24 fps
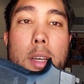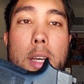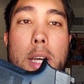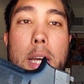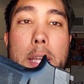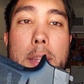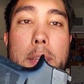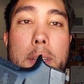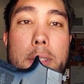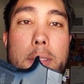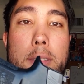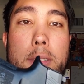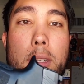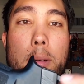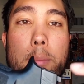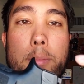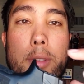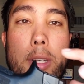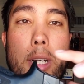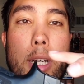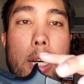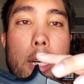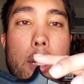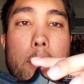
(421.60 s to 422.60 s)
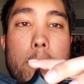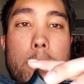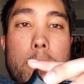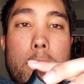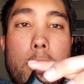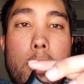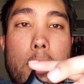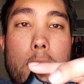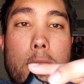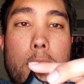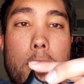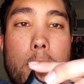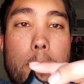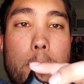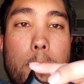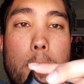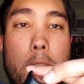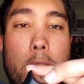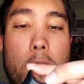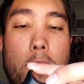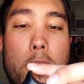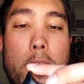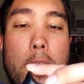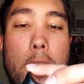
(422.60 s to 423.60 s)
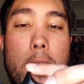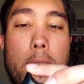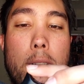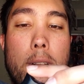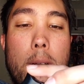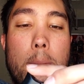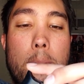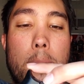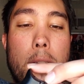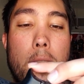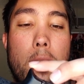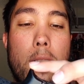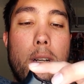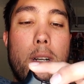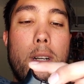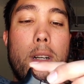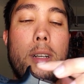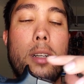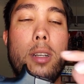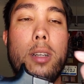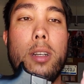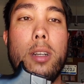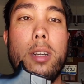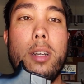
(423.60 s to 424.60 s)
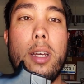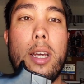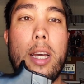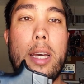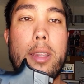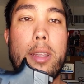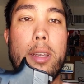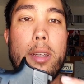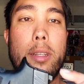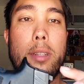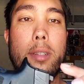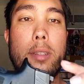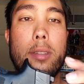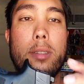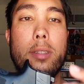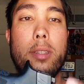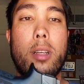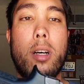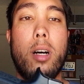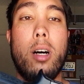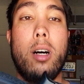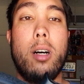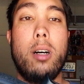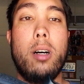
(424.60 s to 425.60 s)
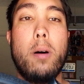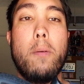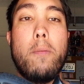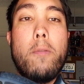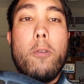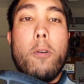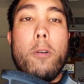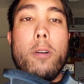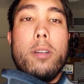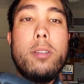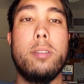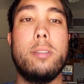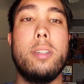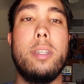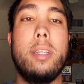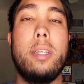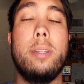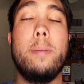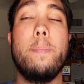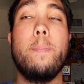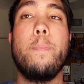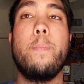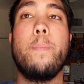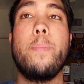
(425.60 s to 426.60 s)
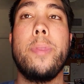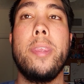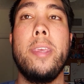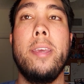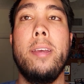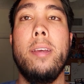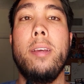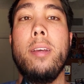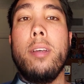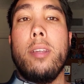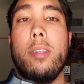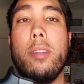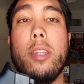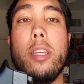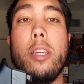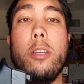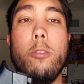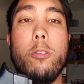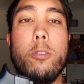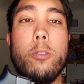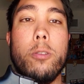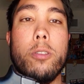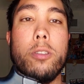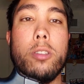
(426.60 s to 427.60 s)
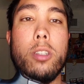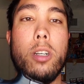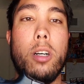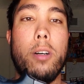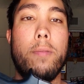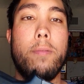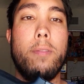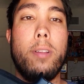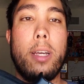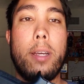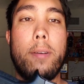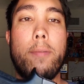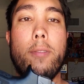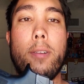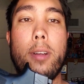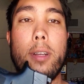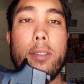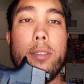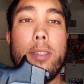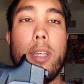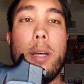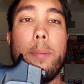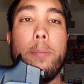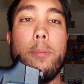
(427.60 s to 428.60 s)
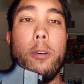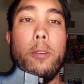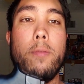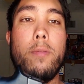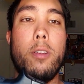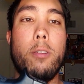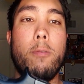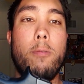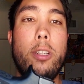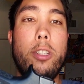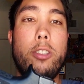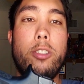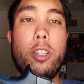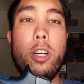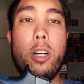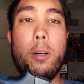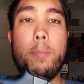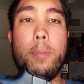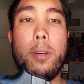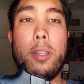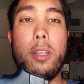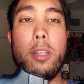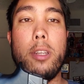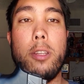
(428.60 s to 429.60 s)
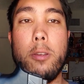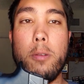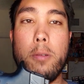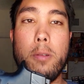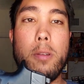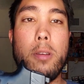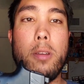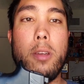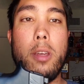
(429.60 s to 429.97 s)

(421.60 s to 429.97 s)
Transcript: and then sometimes this beaver tail up here, and then of course then the usual stuff, like for an example, if you reach up and then